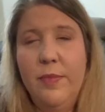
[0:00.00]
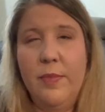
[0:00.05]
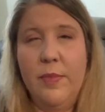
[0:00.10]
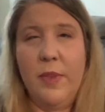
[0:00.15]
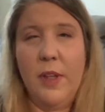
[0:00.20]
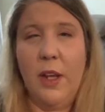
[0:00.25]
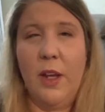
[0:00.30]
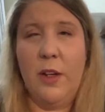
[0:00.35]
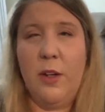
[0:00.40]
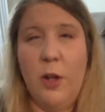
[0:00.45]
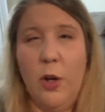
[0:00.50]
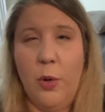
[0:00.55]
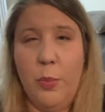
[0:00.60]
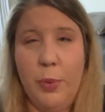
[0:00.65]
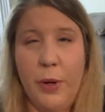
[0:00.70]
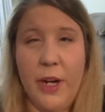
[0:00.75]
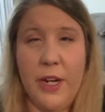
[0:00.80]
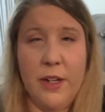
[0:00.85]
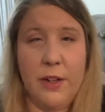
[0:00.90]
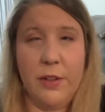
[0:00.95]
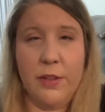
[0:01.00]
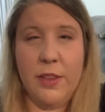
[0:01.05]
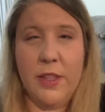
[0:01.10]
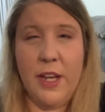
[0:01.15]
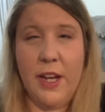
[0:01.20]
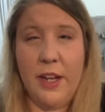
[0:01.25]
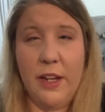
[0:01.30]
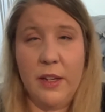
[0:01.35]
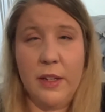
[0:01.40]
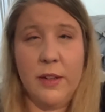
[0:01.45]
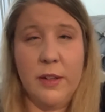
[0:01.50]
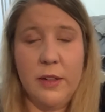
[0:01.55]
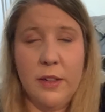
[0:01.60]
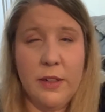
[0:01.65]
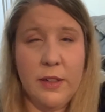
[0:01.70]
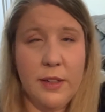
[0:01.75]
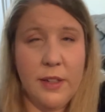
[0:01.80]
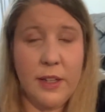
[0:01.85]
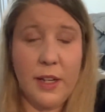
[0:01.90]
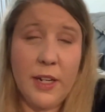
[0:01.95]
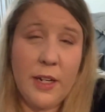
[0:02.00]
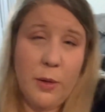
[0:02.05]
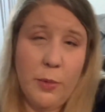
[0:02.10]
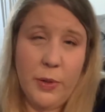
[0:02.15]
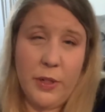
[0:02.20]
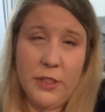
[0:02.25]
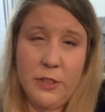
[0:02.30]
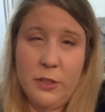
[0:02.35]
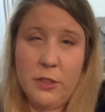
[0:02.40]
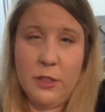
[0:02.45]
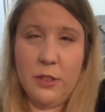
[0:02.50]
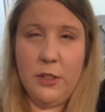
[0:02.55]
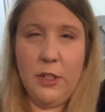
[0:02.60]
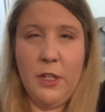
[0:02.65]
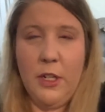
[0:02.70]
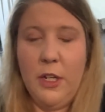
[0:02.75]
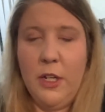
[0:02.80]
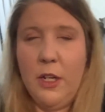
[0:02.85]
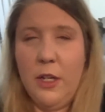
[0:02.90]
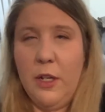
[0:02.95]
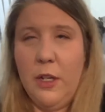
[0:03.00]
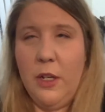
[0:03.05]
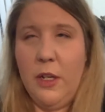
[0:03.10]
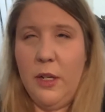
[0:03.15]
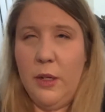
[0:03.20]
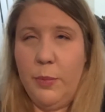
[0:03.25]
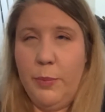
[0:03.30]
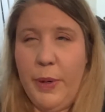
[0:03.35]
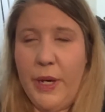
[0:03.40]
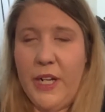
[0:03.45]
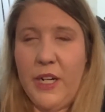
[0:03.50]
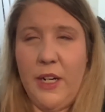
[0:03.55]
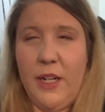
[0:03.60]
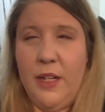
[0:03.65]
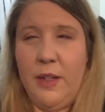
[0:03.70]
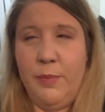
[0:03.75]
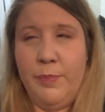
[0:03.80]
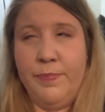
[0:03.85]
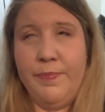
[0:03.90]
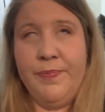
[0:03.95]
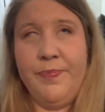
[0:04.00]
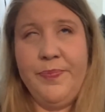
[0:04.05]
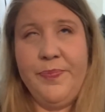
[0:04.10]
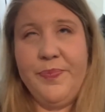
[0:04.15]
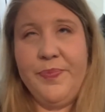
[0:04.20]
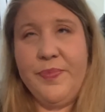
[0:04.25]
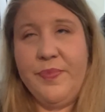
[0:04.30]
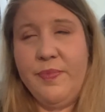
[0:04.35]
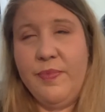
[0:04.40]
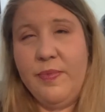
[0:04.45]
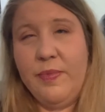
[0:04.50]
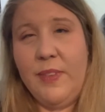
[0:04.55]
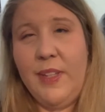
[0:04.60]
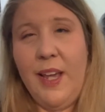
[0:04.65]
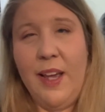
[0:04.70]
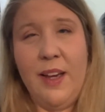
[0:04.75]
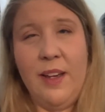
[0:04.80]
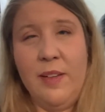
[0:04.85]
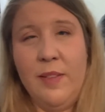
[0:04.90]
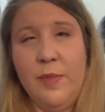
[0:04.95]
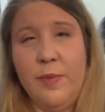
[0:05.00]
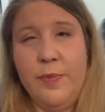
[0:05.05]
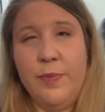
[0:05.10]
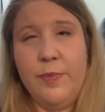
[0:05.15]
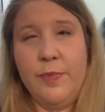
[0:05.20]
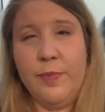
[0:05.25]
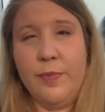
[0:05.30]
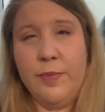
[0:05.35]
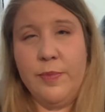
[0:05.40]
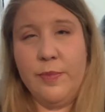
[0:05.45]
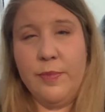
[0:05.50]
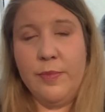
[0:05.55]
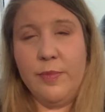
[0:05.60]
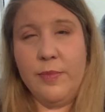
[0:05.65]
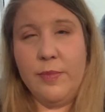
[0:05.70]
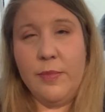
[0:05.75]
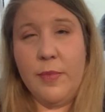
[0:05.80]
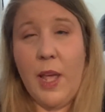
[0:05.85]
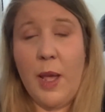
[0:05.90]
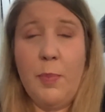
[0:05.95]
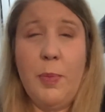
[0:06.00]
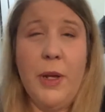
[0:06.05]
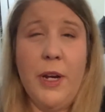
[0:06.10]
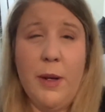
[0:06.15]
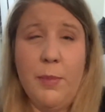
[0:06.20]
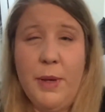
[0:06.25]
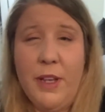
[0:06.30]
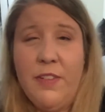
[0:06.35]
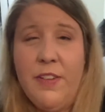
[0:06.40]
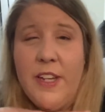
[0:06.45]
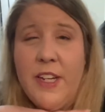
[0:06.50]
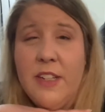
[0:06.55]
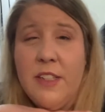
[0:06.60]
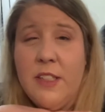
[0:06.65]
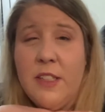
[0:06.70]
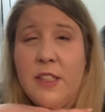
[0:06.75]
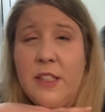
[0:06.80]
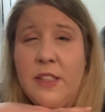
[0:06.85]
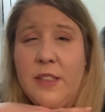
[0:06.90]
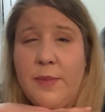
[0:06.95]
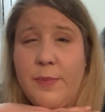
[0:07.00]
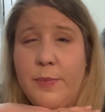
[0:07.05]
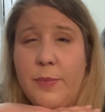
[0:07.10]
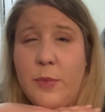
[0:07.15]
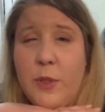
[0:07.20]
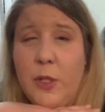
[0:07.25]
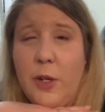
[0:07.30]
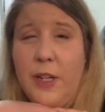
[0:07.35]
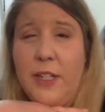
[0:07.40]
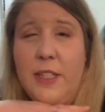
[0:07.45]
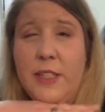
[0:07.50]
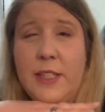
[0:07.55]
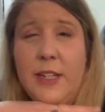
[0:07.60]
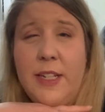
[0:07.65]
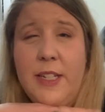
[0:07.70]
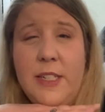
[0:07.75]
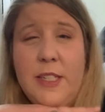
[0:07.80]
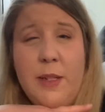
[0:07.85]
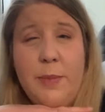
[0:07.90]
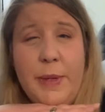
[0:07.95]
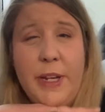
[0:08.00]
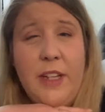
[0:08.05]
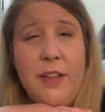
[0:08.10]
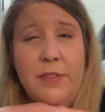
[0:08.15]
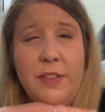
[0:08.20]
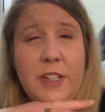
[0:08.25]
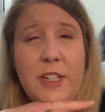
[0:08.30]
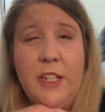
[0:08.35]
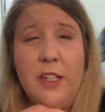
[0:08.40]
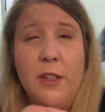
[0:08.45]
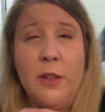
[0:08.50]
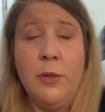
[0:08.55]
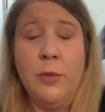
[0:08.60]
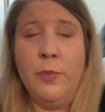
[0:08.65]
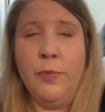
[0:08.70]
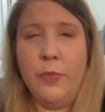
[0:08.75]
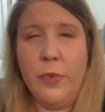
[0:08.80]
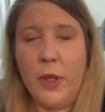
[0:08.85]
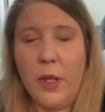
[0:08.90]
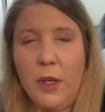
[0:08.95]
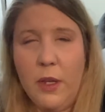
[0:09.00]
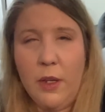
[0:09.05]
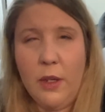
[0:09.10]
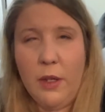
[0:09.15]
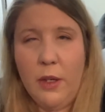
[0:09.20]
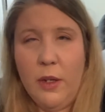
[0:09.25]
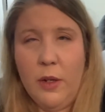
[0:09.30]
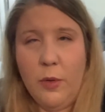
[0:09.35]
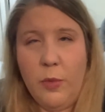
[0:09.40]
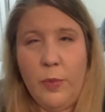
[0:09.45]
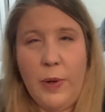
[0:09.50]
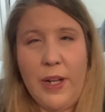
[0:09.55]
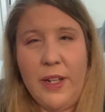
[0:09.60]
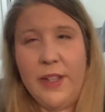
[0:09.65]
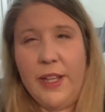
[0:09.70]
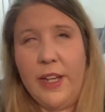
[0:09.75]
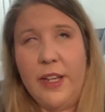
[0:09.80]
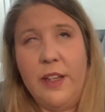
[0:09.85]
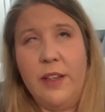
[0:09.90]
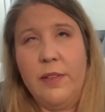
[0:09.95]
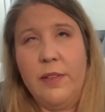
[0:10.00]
a no-brainer thing, and it was, but yeah, I put on my face. So I decided to make a video while I,